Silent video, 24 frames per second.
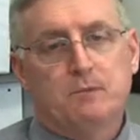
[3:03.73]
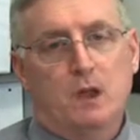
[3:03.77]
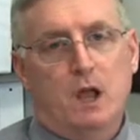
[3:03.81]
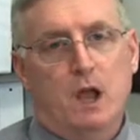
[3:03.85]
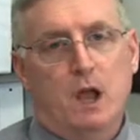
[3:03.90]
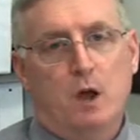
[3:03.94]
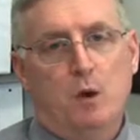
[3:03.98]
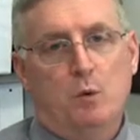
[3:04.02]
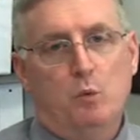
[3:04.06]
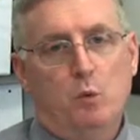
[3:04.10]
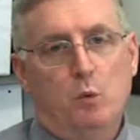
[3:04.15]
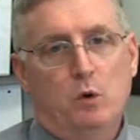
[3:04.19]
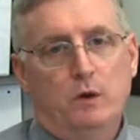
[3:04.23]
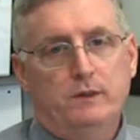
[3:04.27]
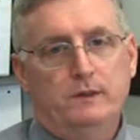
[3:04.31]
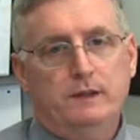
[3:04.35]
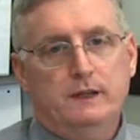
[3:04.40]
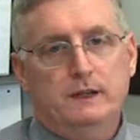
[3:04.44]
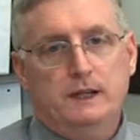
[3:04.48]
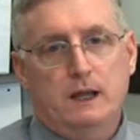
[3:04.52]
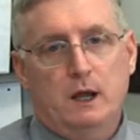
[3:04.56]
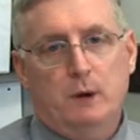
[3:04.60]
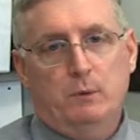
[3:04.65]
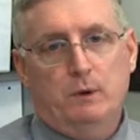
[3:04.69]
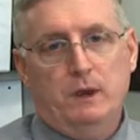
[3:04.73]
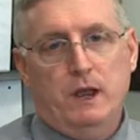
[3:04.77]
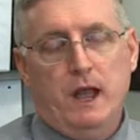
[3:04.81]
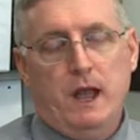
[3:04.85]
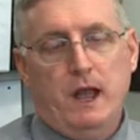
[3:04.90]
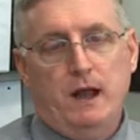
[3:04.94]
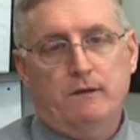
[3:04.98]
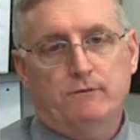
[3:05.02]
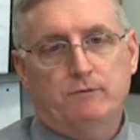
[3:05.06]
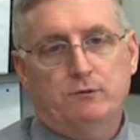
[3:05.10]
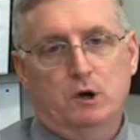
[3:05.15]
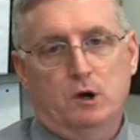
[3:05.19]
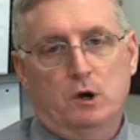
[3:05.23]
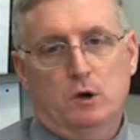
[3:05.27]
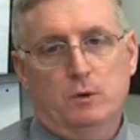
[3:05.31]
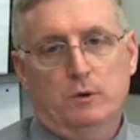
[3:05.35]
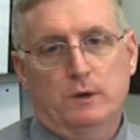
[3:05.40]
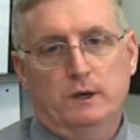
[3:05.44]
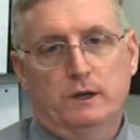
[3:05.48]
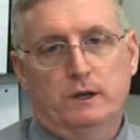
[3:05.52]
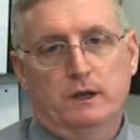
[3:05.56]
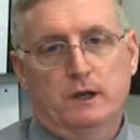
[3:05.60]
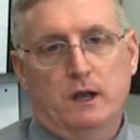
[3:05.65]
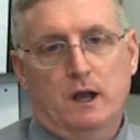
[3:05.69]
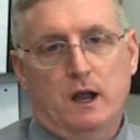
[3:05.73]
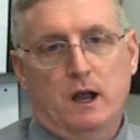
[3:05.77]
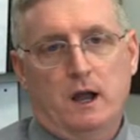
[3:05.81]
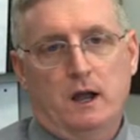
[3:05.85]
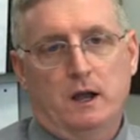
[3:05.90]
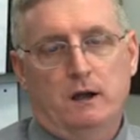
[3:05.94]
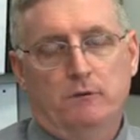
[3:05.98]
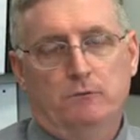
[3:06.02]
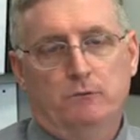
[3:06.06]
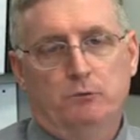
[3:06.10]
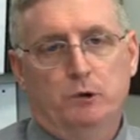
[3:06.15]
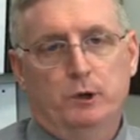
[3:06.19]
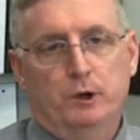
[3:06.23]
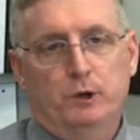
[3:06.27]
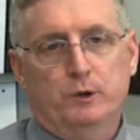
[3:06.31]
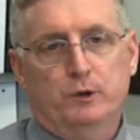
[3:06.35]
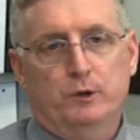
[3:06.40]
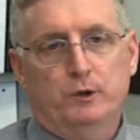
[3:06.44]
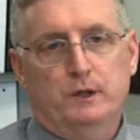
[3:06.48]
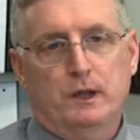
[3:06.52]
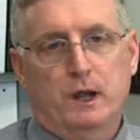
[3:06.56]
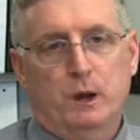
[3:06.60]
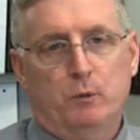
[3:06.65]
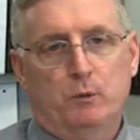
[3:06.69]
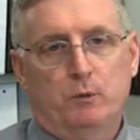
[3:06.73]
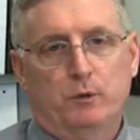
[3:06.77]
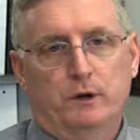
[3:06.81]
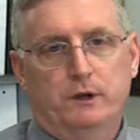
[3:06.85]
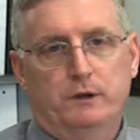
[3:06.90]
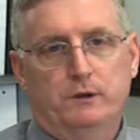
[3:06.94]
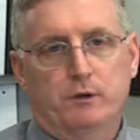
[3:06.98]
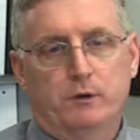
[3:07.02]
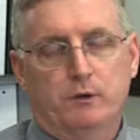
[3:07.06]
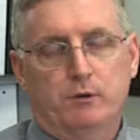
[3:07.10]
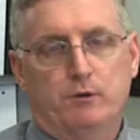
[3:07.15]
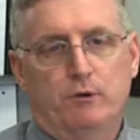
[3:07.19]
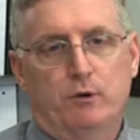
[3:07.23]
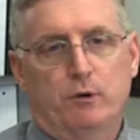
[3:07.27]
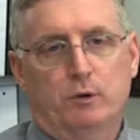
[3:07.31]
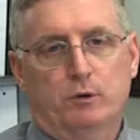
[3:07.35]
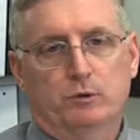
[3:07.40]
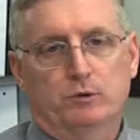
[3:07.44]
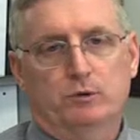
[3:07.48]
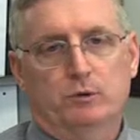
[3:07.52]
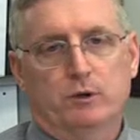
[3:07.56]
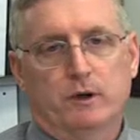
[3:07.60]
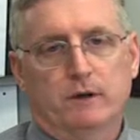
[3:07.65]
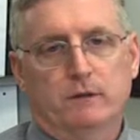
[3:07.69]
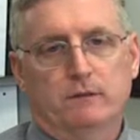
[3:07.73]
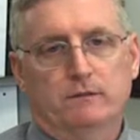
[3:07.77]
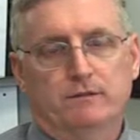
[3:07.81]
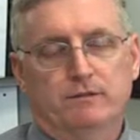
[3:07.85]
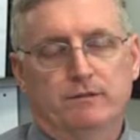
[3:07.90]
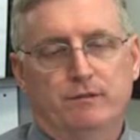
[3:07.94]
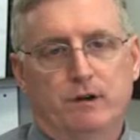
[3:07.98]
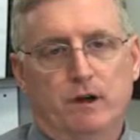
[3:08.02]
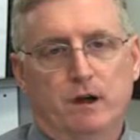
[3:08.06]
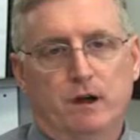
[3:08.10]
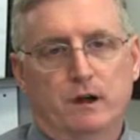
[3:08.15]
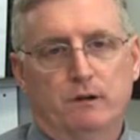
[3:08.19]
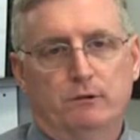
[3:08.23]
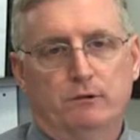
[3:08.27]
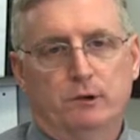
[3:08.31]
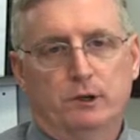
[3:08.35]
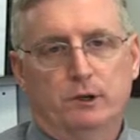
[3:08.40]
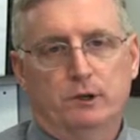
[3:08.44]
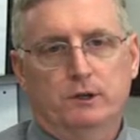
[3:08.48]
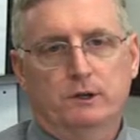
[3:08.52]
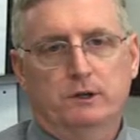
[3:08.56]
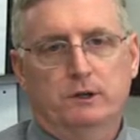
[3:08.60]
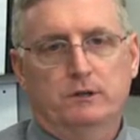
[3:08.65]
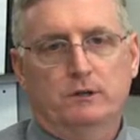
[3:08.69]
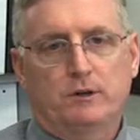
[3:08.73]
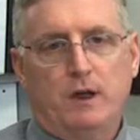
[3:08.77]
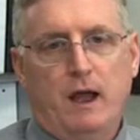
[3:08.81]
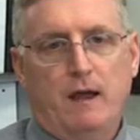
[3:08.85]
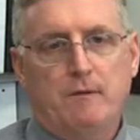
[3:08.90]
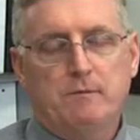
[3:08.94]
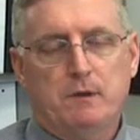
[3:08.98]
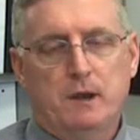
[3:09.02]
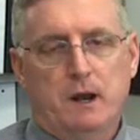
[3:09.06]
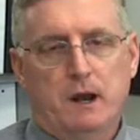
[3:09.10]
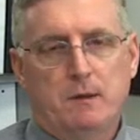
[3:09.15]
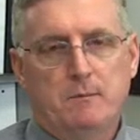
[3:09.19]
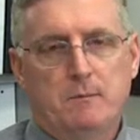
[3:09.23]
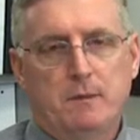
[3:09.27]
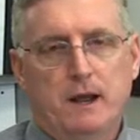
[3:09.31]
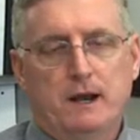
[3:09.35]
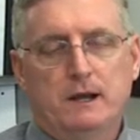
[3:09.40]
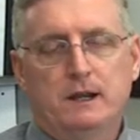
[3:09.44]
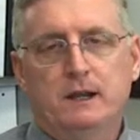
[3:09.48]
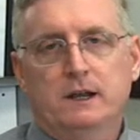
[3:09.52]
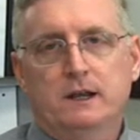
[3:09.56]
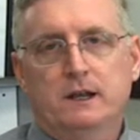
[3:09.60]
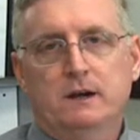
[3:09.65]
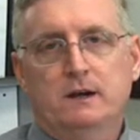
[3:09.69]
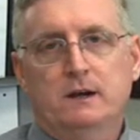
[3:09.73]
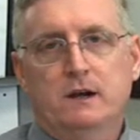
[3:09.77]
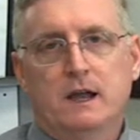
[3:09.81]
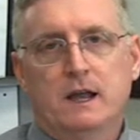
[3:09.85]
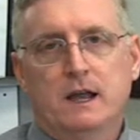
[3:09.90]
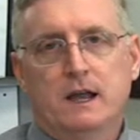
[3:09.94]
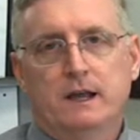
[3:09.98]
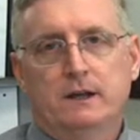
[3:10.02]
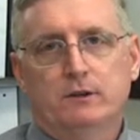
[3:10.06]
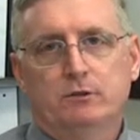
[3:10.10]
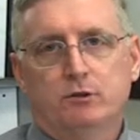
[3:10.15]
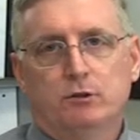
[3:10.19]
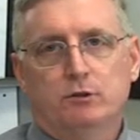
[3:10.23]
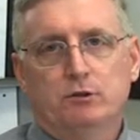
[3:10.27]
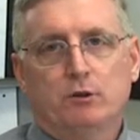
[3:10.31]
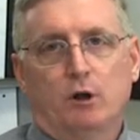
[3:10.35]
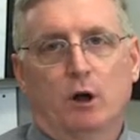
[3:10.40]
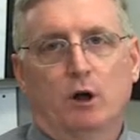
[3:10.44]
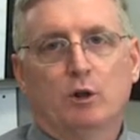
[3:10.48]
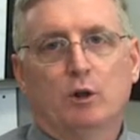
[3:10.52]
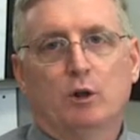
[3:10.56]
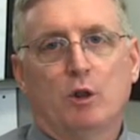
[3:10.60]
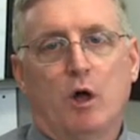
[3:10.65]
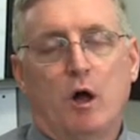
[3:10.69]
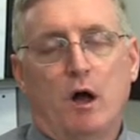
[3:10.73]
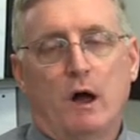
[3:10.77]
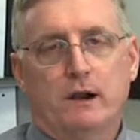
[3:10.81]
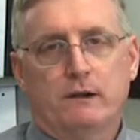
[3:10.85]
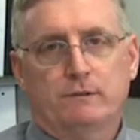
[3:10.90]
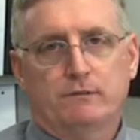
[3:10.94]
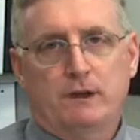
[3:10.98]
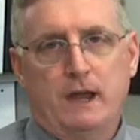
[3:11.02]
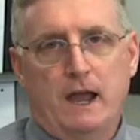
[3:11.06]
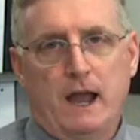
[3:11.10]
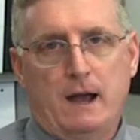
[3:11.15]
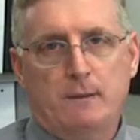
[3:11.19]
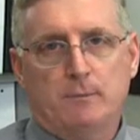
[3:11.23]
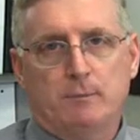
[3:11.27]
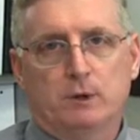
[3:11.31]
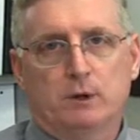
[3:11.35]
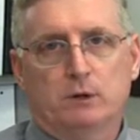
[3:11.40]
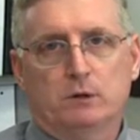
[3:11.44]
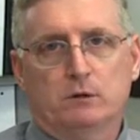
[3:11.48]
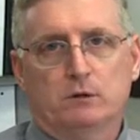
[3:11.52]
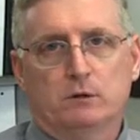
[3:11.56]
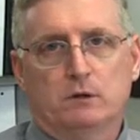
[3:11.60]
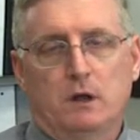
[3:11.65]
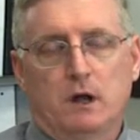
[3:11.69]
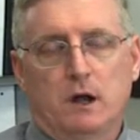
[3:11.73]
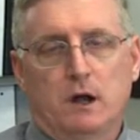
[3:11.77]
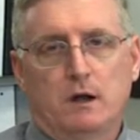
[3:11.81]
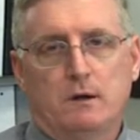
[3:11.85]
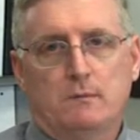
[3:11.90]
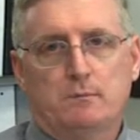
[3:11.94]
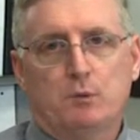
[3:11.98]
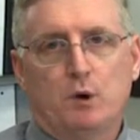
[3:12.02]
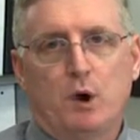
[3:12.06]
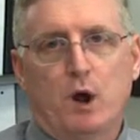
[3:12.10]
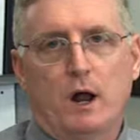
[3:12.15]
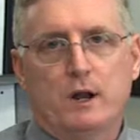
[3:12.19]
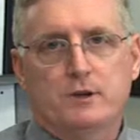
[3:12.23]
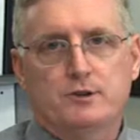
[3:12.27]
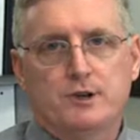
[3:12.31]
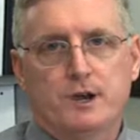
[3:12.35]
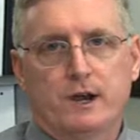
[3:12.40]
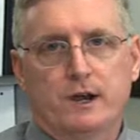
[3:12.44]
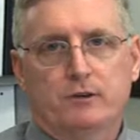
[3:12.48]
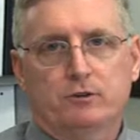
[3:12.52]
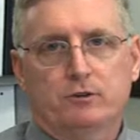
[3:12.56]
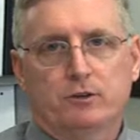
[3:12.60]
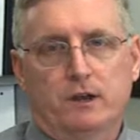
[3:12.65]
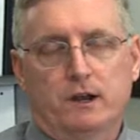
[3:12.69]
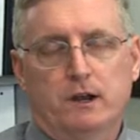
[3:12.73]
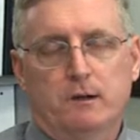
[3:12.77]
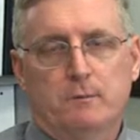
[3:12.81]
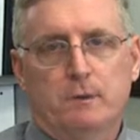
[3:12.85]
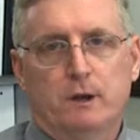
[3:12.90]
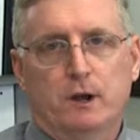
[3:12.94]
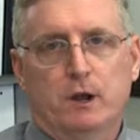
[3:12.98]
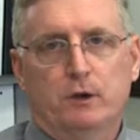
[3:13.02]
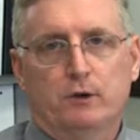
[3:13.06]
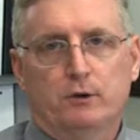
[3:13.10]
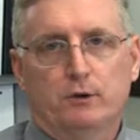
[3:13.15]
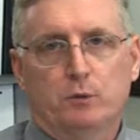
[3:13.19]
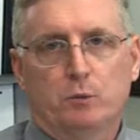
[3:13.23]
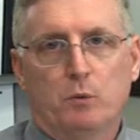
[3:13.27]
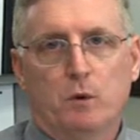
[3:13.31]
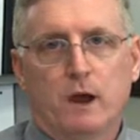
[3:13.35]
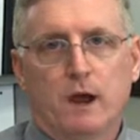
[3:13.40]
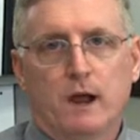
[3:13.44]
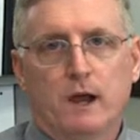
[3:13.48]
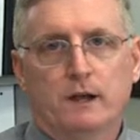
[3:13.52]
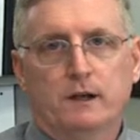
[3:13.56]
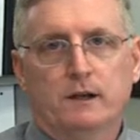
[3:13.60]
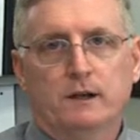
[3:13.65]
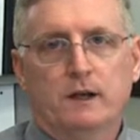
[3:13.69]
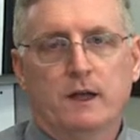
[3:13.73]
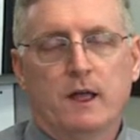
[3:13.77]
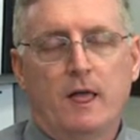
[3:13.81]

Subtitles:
One thing that we have going, really, that we're in the throes of, really in the time that I've been here, is there's a lot of capital projects that have been underway.